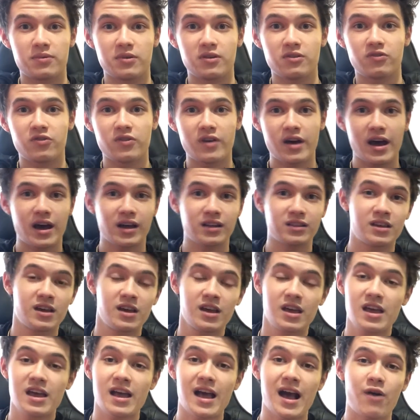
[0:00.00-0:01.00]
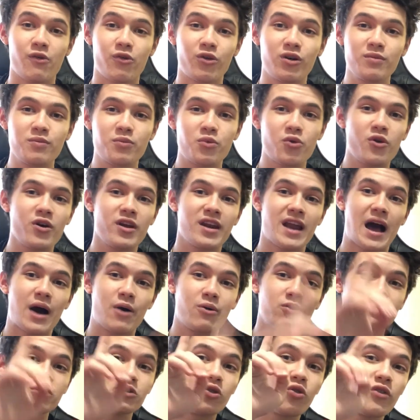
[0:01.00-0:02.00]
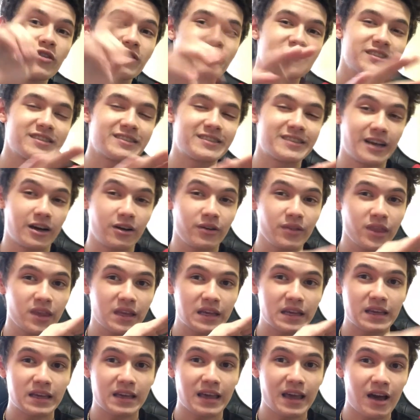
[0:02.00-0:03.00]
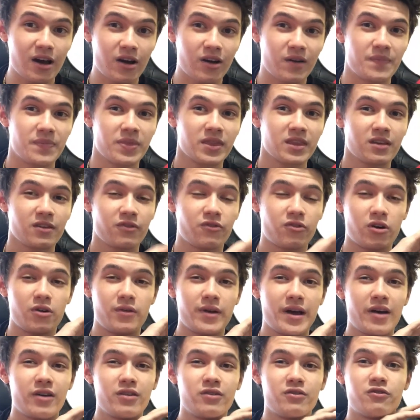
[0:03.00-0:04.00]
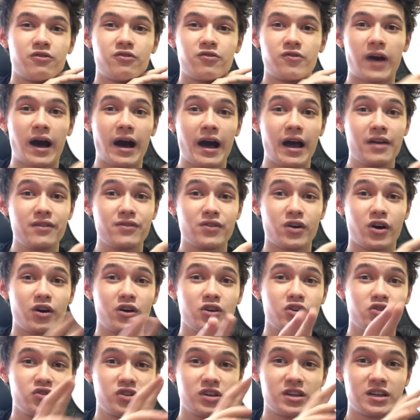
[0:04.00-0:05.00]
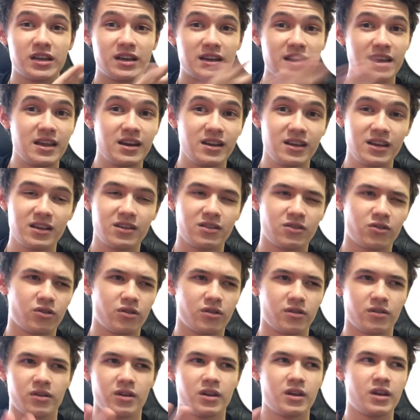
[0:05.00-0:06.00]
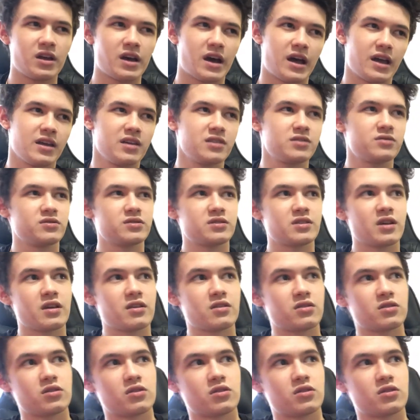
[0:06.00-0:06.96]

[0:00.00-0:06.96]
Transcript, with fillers: In fact, at one point, I was going to sell the account for around 500 Canadian, or I guess it was like